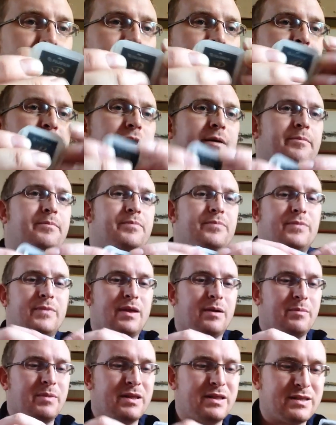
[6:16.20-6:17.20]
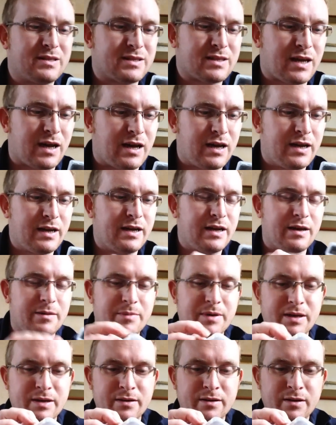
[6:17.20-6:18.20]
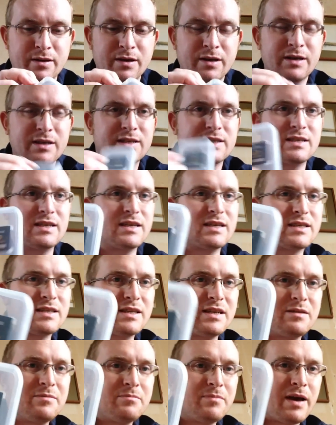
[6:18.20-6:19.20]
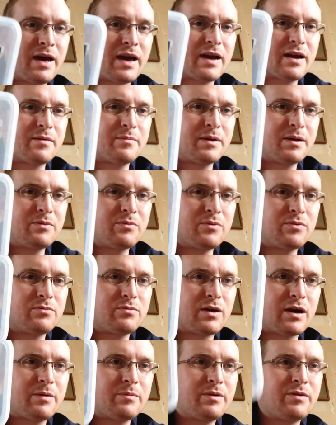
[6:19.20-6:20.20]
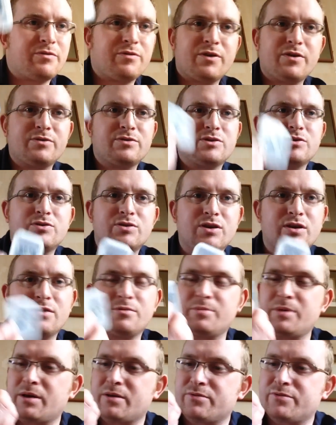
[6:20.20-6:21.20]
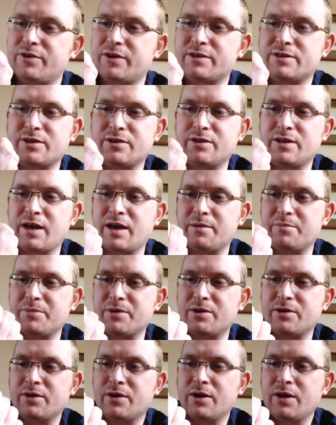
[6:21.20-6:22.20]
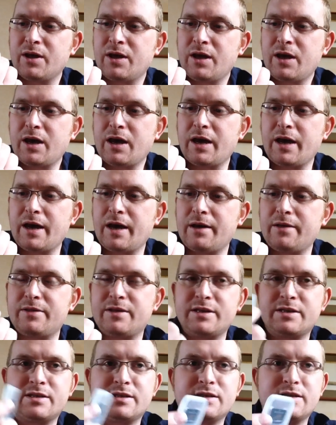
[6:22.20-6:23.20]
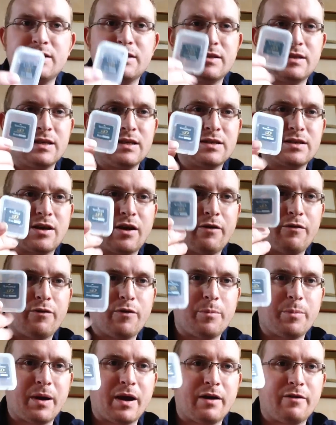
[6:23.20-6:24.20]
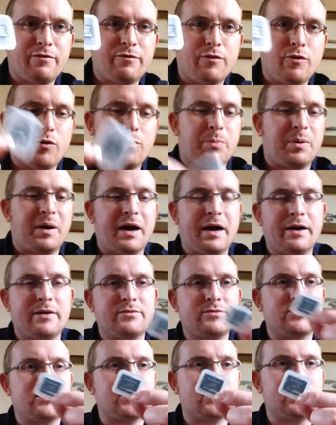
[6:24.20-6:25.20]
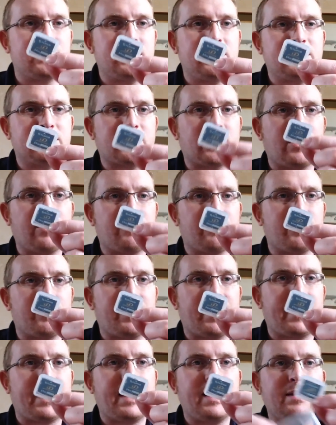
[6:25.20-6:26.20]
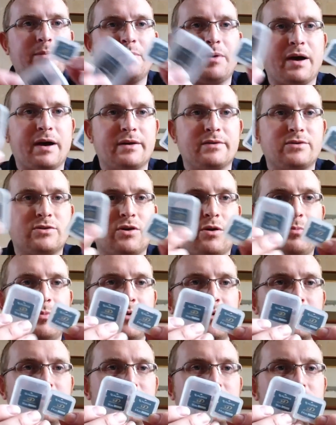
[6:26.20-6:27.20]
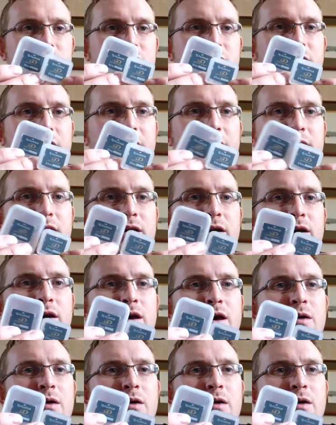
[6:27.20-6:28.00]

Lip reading: I mean, they're tiny. I mean, 16 meg. I mean, how many photos are you going to be able to fit on that? But these go for about £4 and these go for about £8. So I'll put the two together.